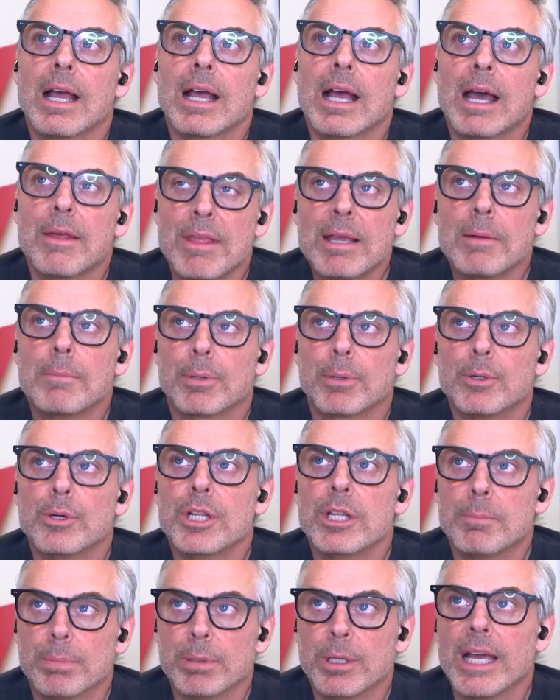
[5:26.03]
I think
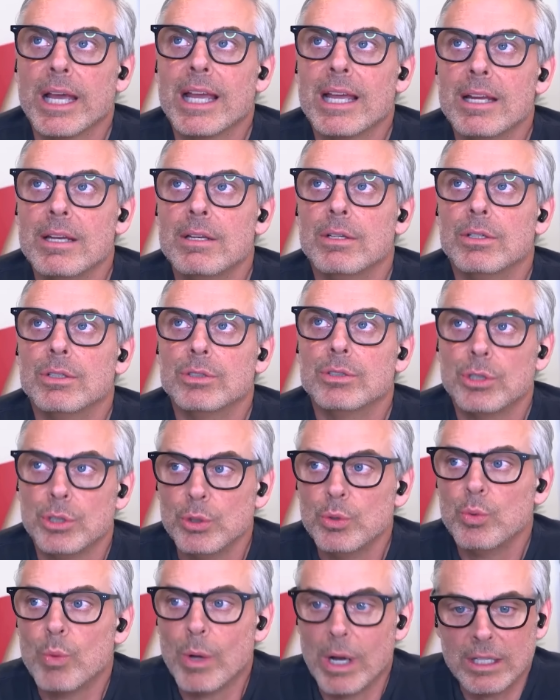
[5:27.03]
Purdy played too
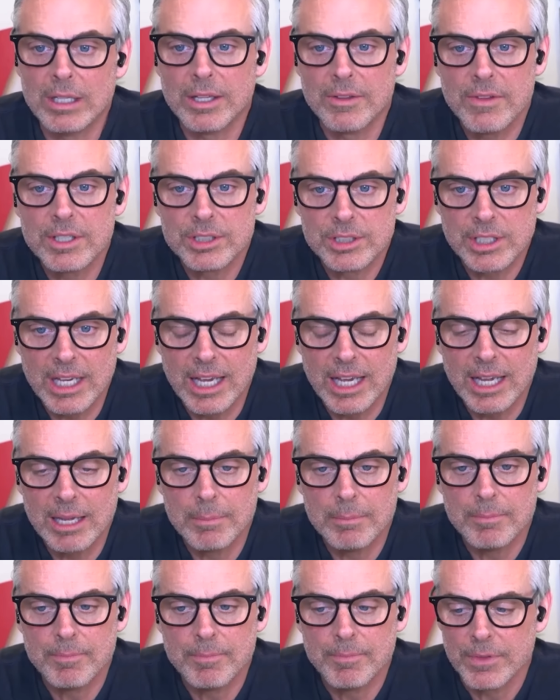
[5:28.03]
well in this
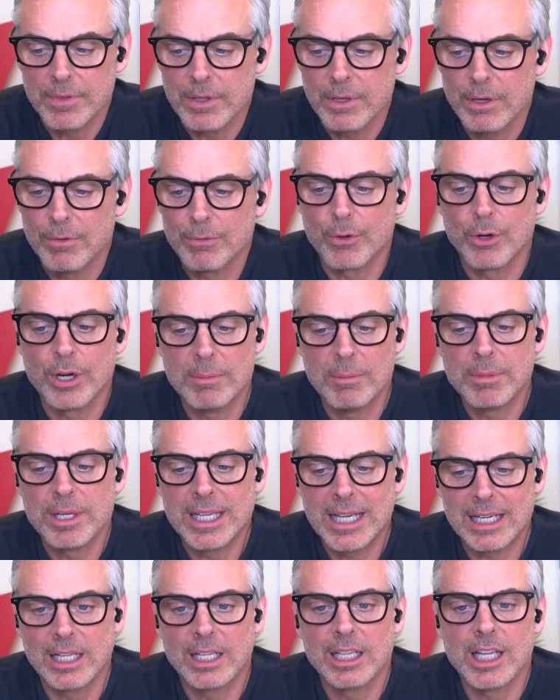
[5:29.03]
game for him to
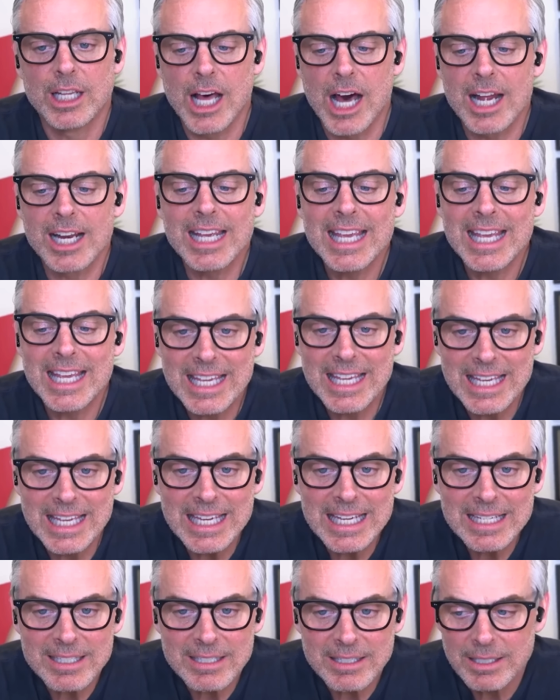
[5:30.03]
get a lot of
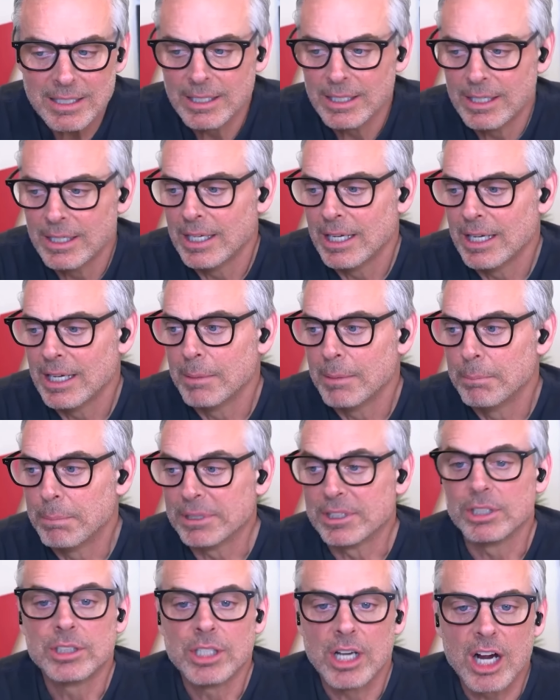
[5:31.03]
heat. But
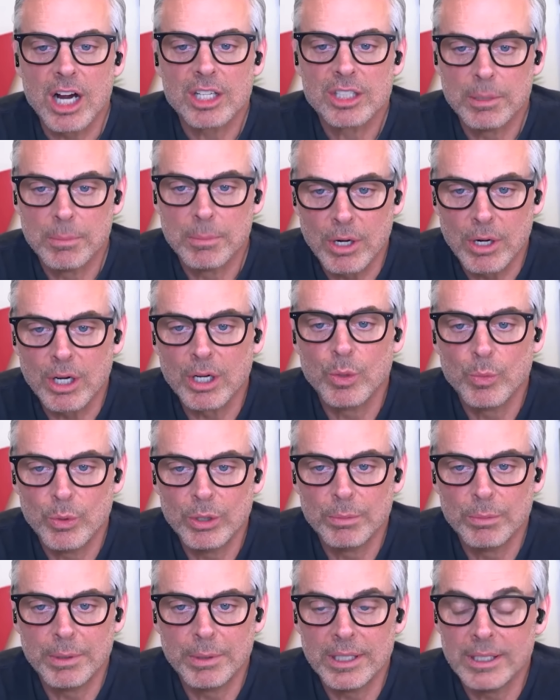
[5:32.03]
the talk tomorrow will
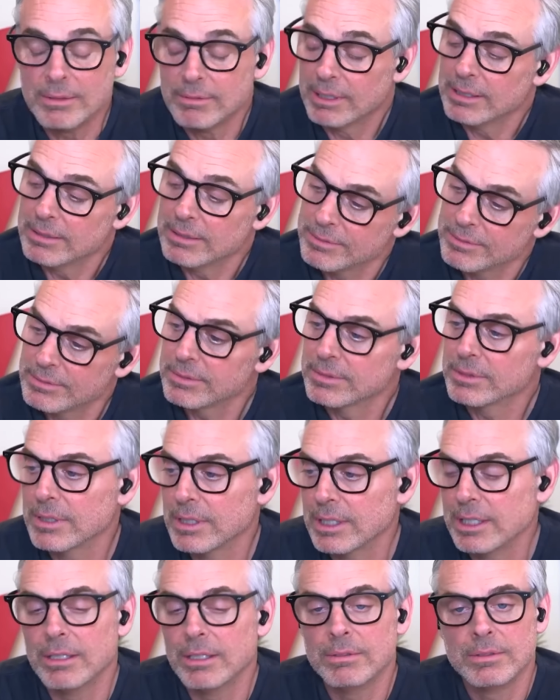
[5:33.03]
be, well, you
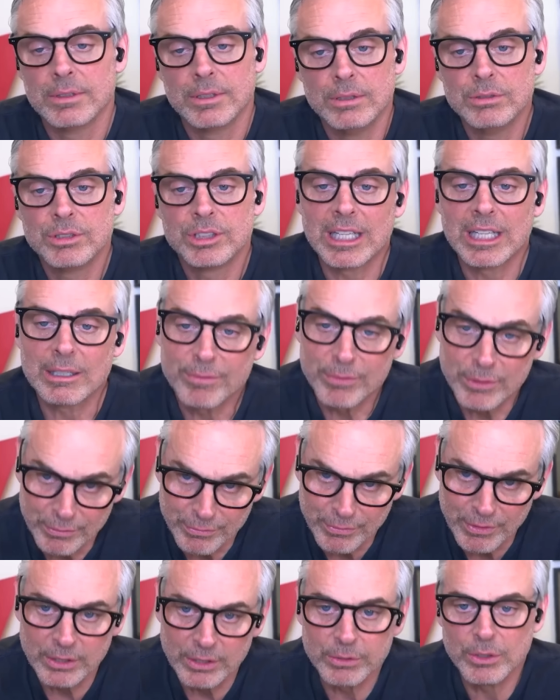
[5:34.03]
know, you settled for a
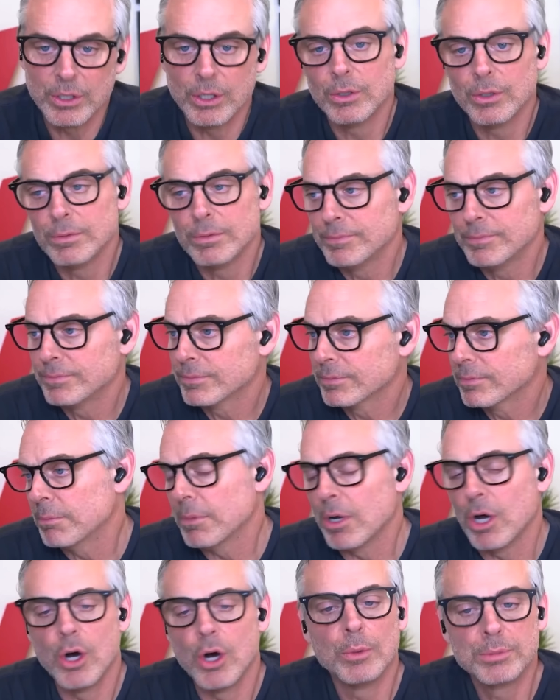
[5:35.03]
field goal
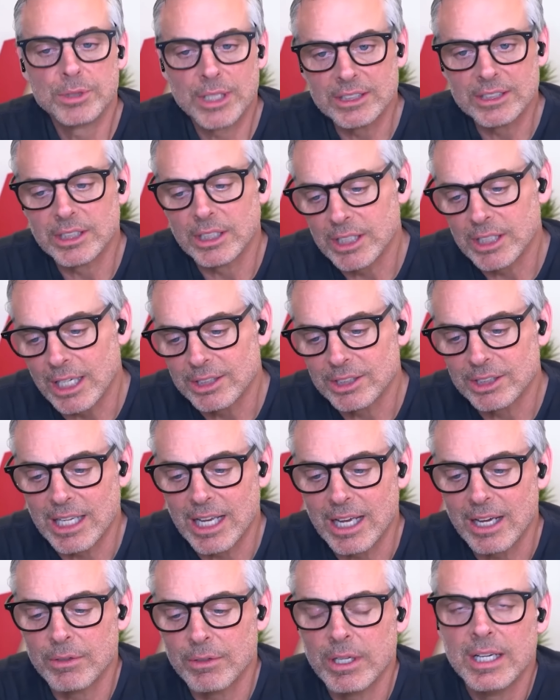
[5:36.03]
Mahomes gets a
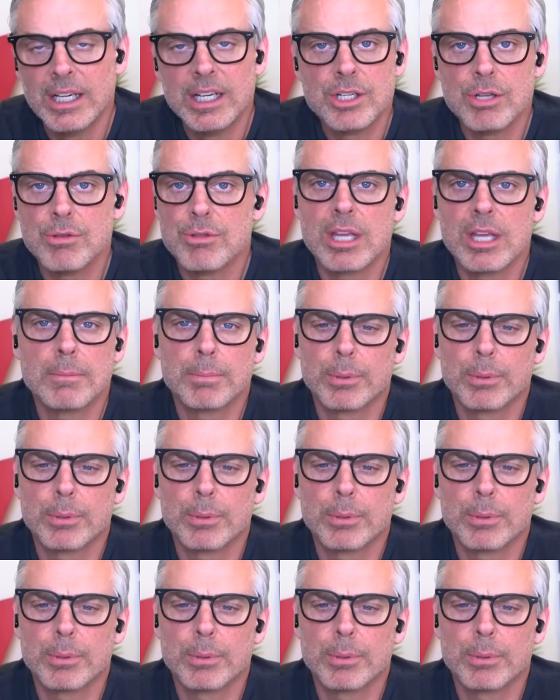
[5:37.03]
touchdown. Do you think